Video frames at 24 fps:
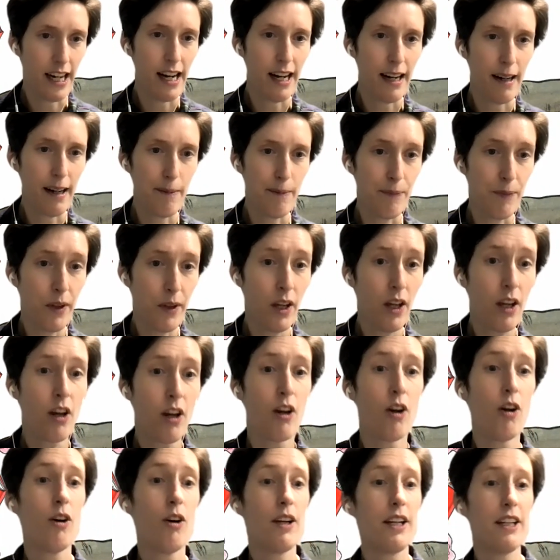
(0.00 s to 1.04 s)
Um,
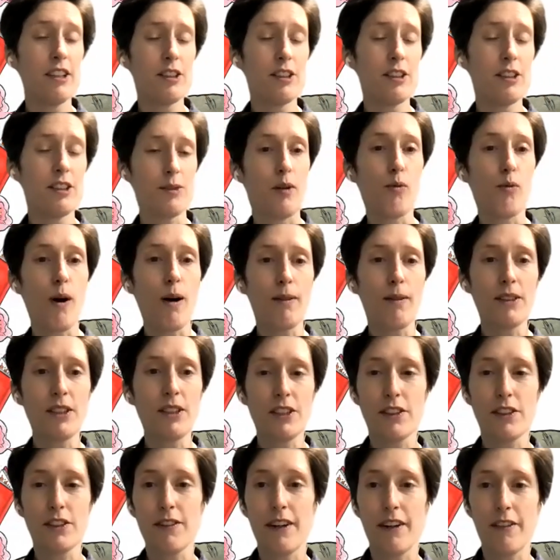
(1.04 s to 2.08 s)
here's one What was
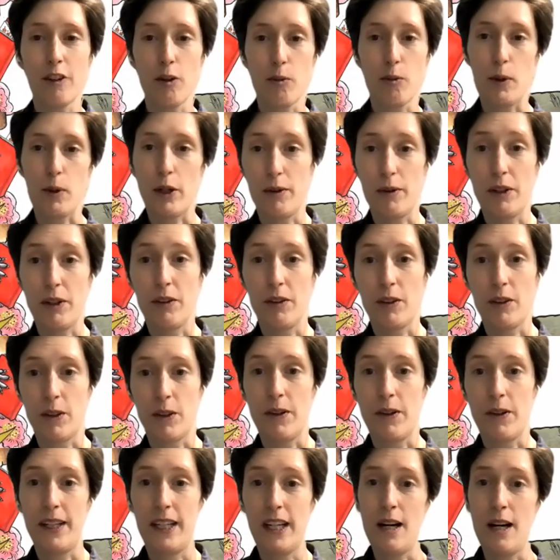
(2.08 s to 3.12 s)
your favorite book when you were
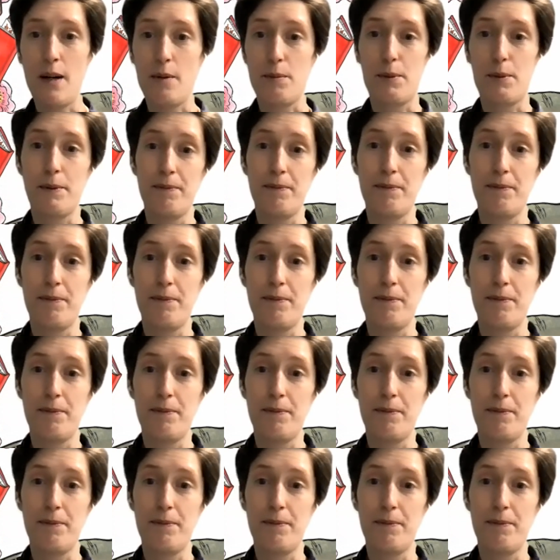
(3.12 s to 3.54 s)
growing up?